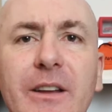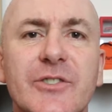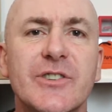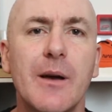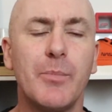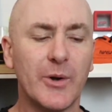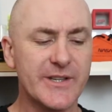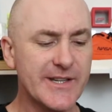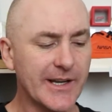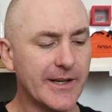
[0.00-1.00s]
jump on
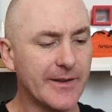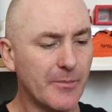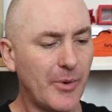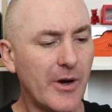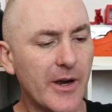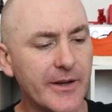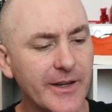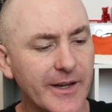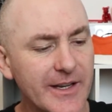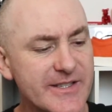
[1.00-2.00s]
his link in the bio.
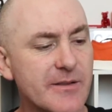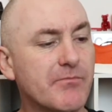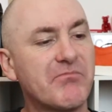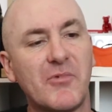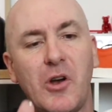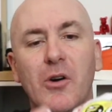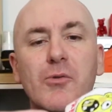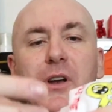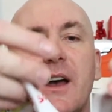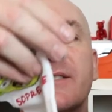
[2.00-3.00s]
You can get some
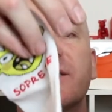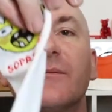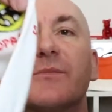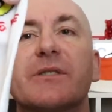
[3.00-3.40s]
cool custom